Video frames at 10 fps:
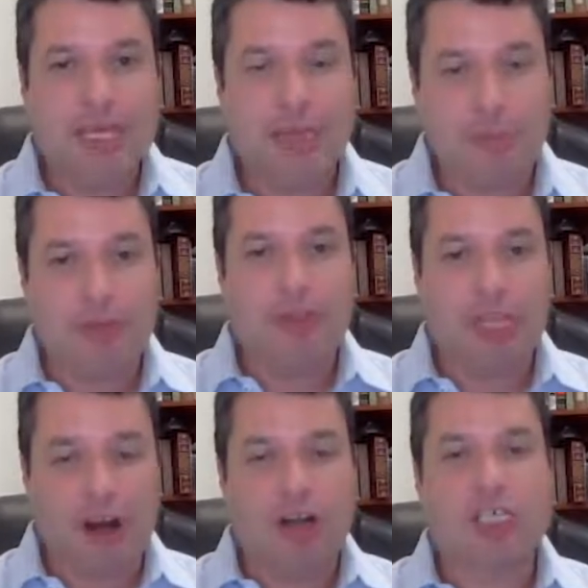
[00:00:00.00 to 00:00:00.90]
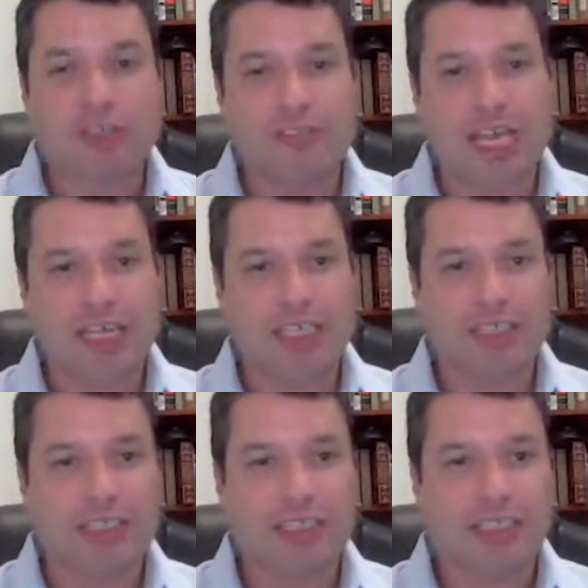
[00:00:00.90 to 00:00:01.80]
He built the Arch of
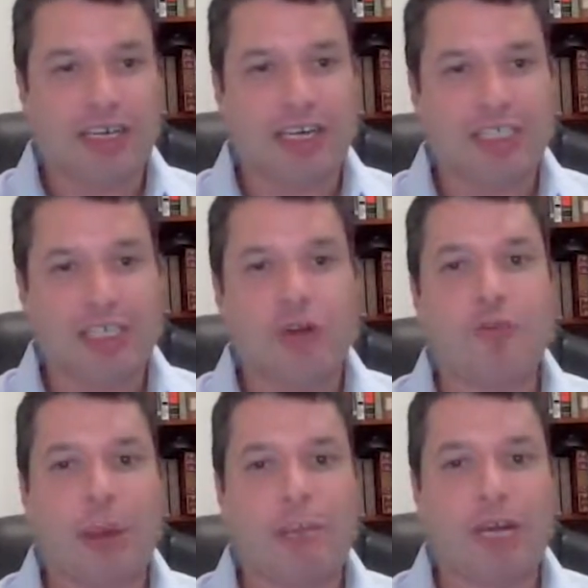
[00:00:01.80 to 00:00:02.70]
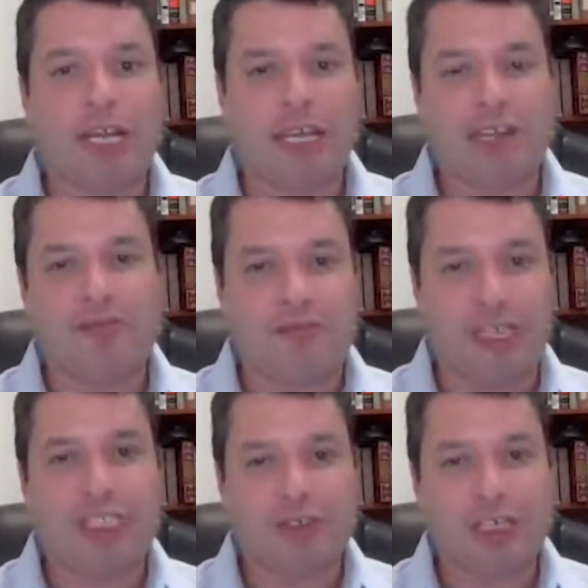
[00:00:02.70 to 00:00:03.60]
Titus to commemorate his
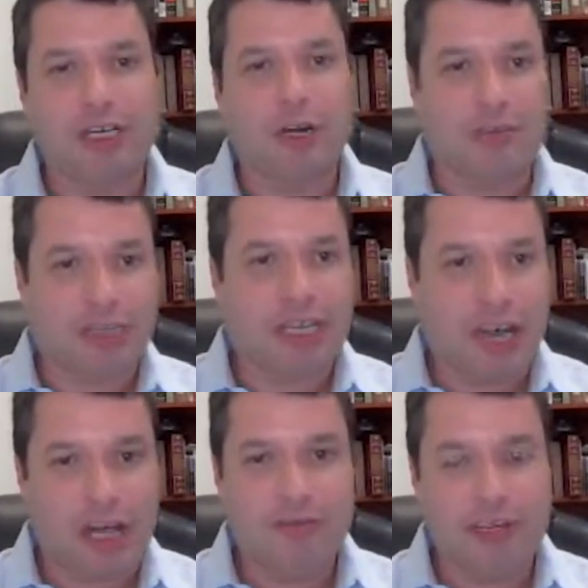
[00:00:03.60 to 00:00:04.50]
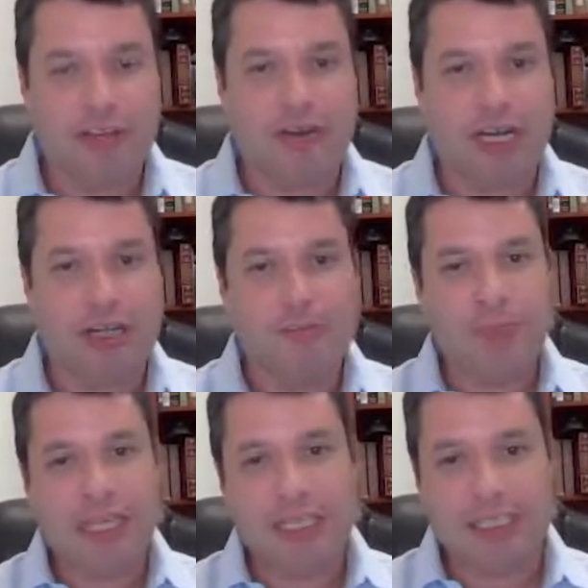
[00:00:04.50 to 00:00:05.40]
victory over the God of Israel.
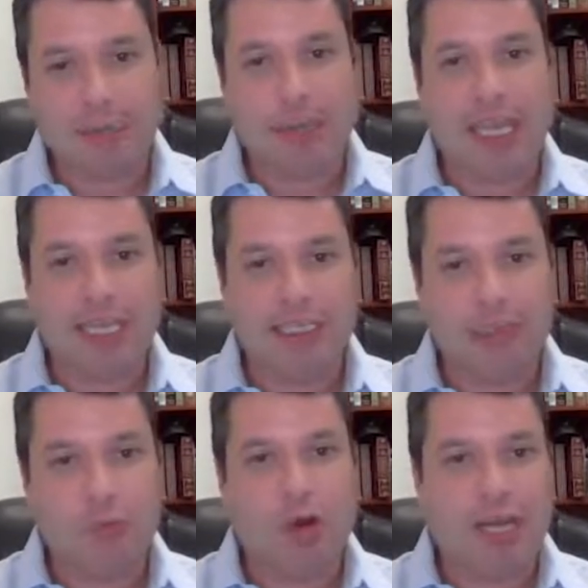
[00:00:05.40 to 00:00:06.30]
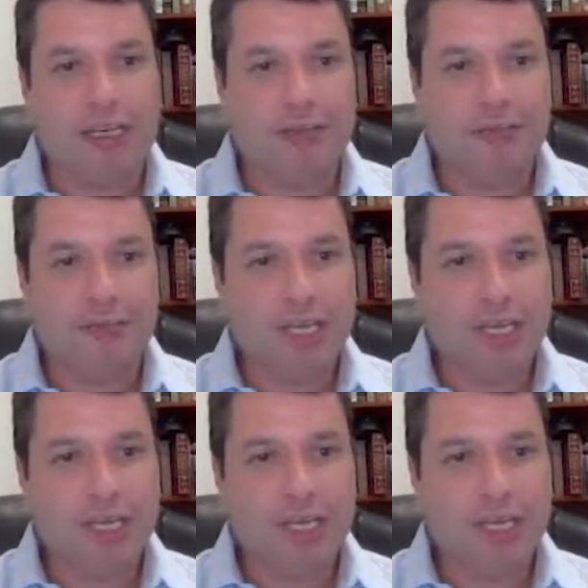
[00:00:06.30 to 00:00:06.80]
He said paganism won.